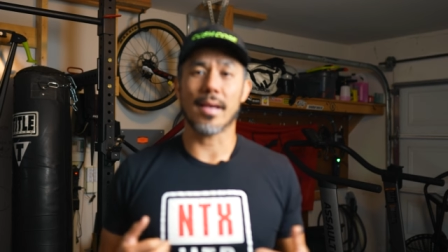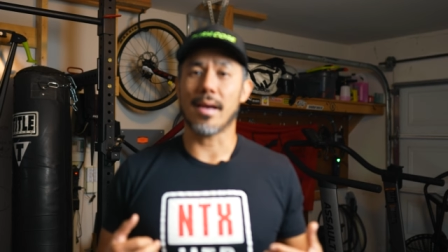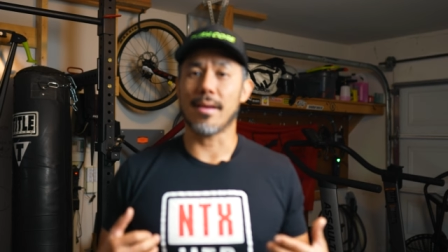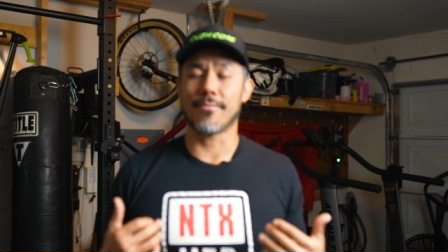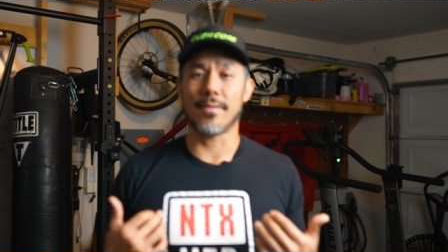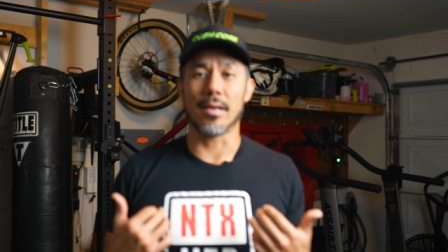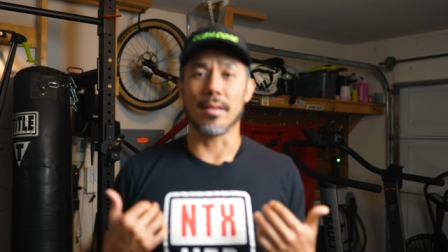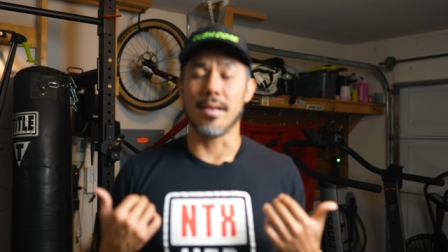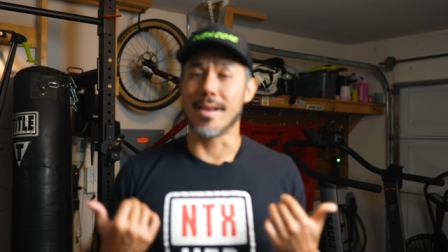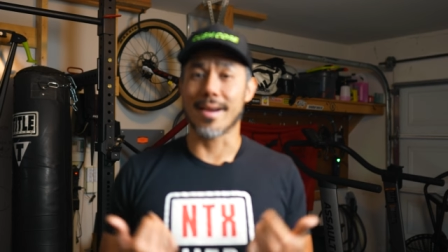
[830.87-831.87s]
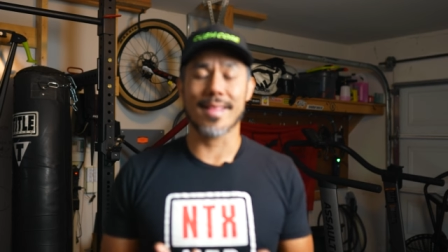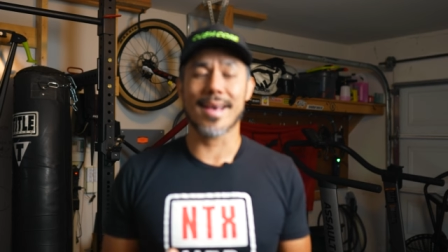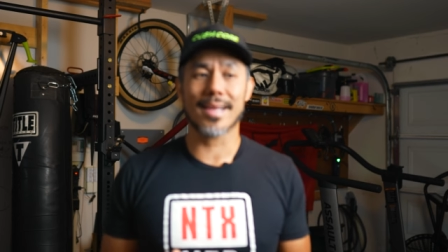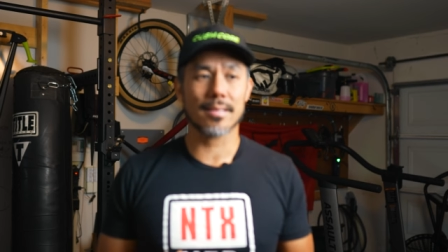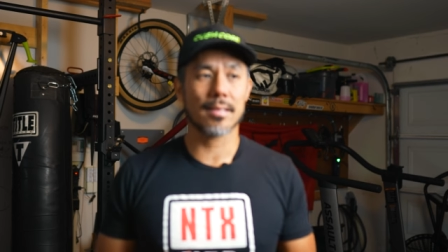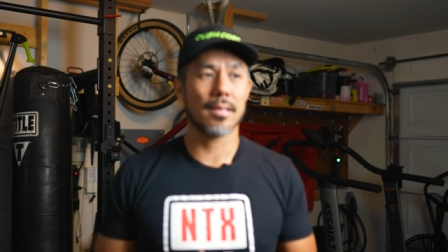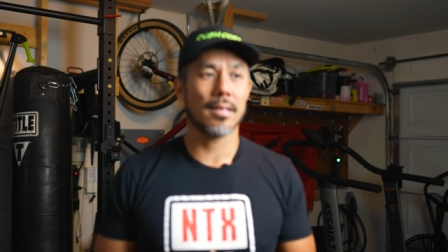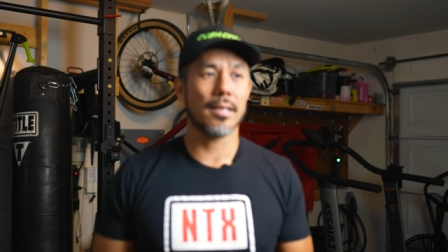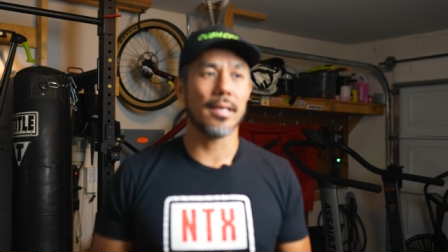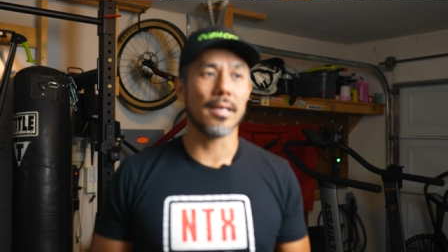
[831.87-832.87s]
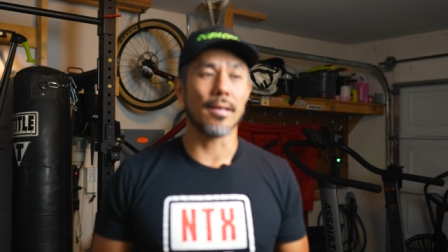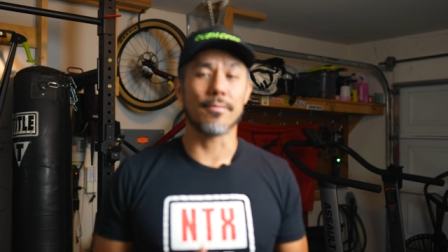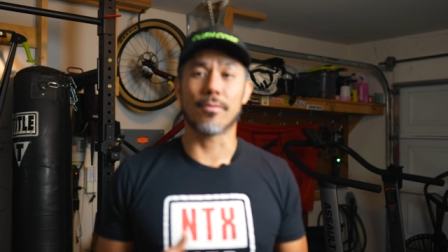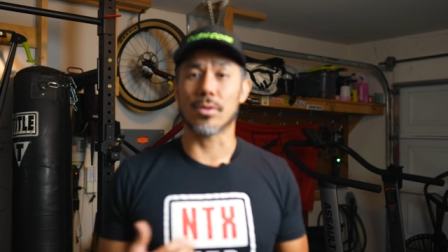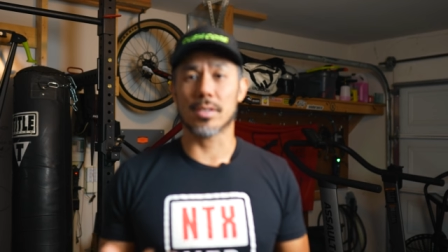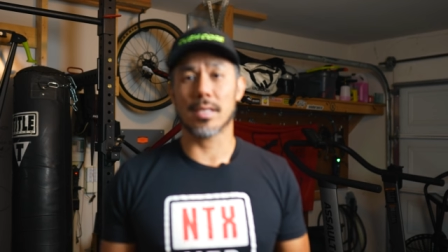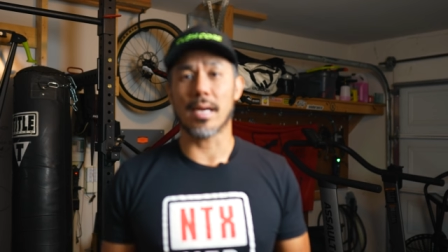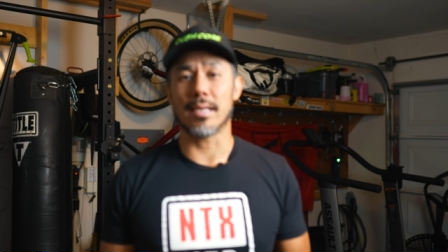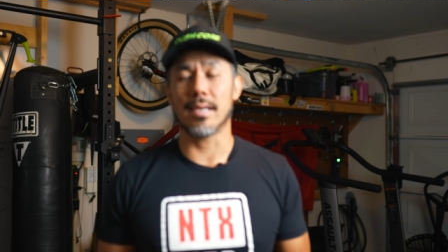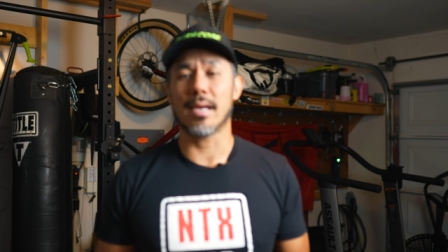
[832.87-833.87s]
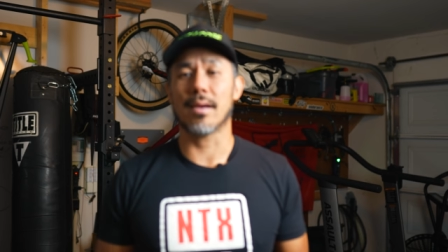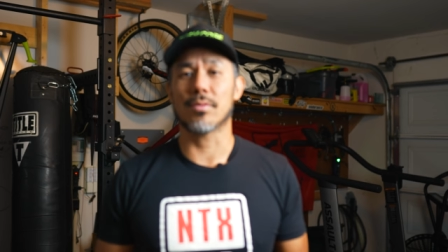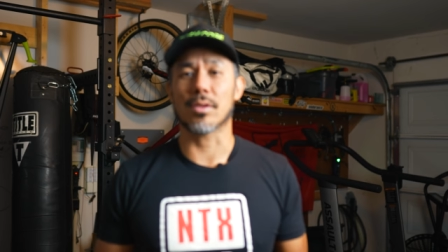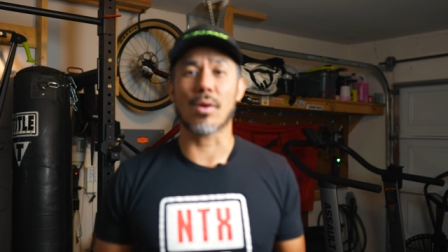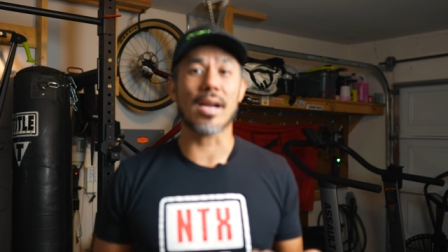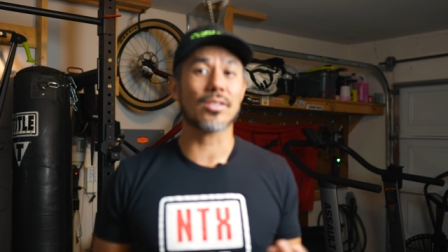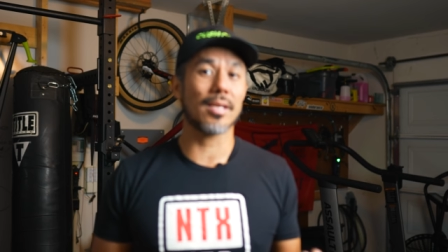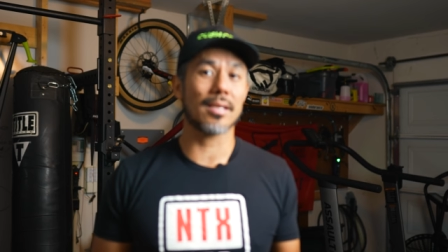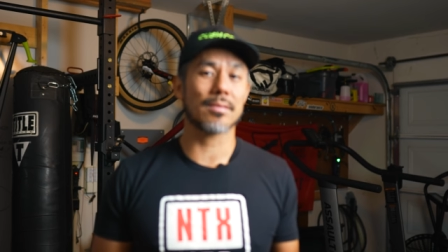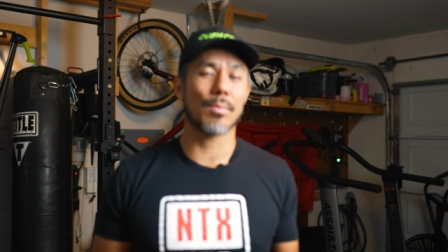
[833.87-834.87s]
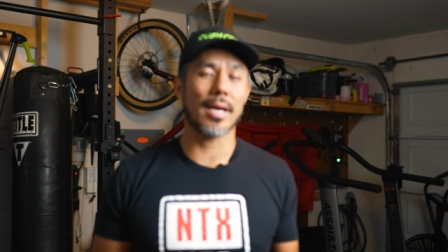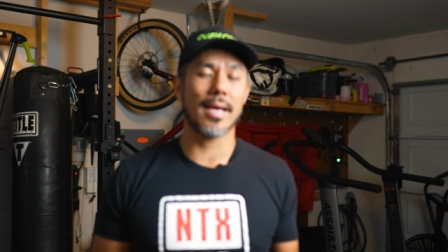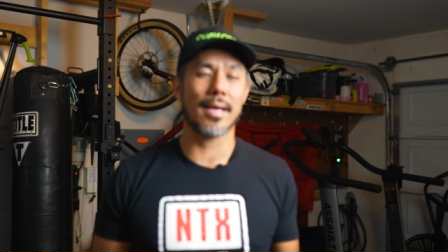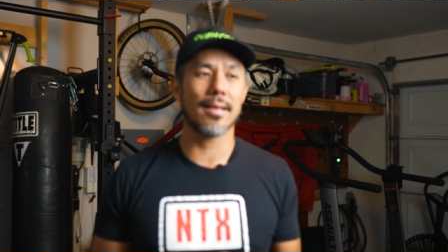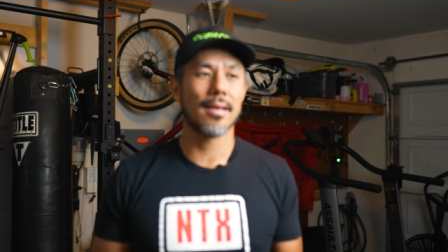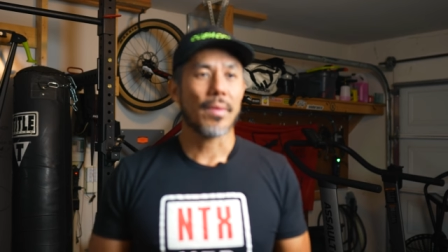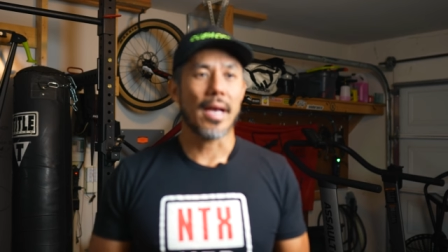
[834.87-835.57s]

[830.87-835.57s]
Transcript: I felt none of that. And unfortunately, I did have to crash test my head.